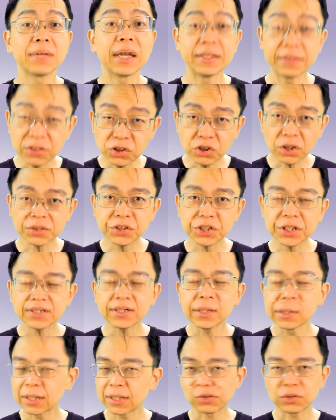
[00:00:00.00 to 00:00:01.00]
at this juncture,
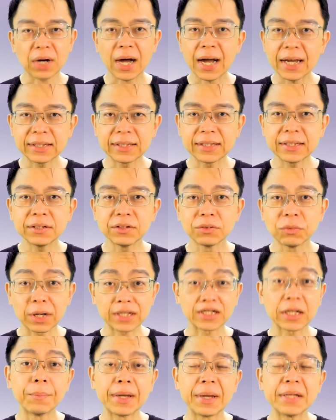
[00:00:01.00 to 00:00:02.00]
I'd like to highly
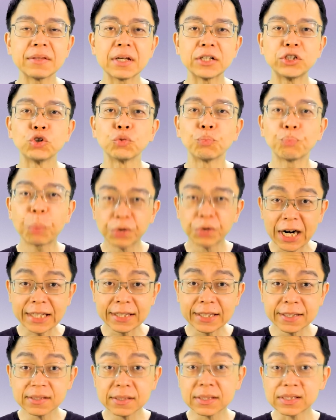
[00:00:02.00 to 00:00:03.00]
recommend that you
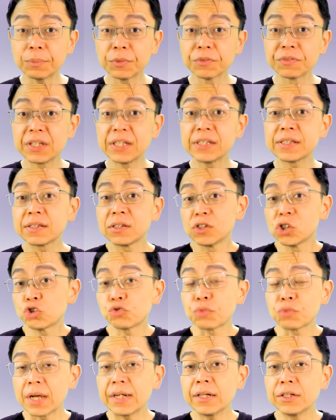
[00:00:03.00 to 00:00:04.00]
practice some of these
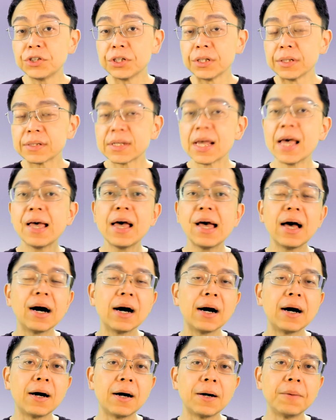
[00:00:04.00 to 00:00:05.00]
strategies
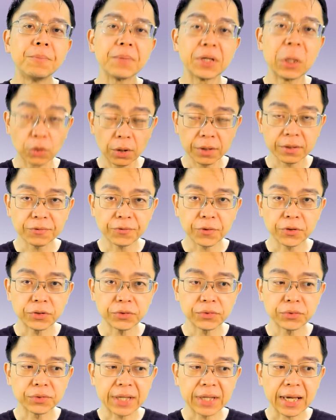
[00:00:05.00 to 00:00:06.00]
in order for you
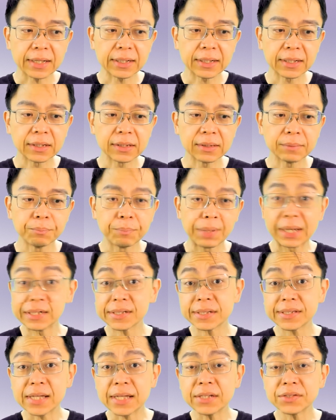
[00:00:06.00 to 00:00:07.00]
to get a better
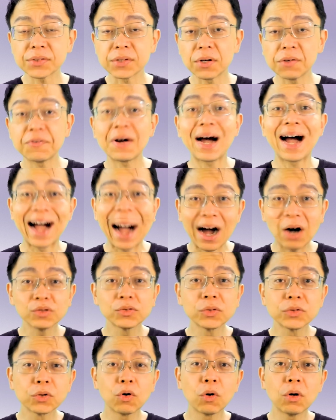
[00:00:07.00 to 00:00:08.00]
sense of how
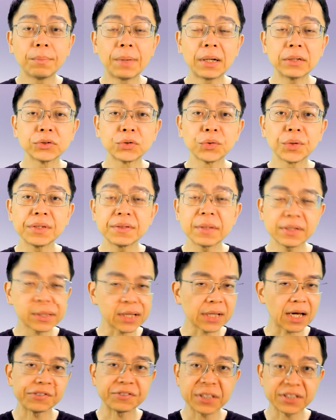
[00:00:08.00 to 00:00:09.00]
to go about doing this.
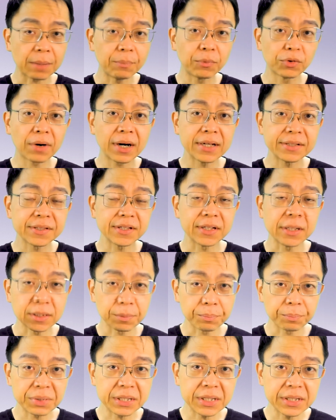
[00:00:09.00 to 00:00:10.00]
I've summarized it in a
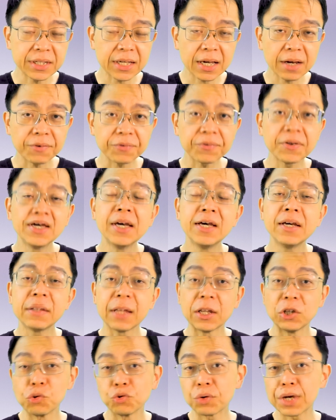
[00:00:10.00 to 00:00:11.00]
PDF
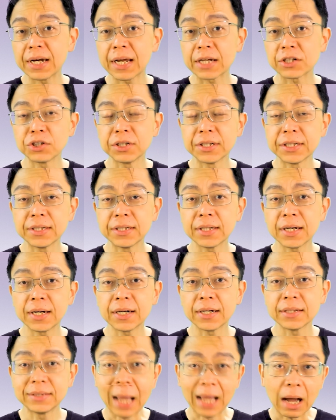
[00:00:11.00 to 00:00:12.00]
that you can actually
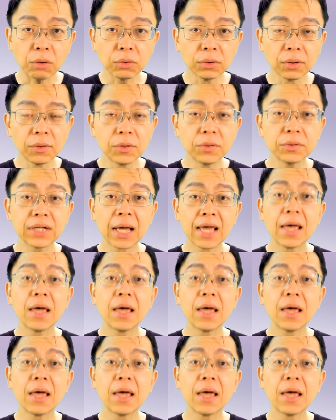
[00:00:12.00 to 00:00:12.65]
download,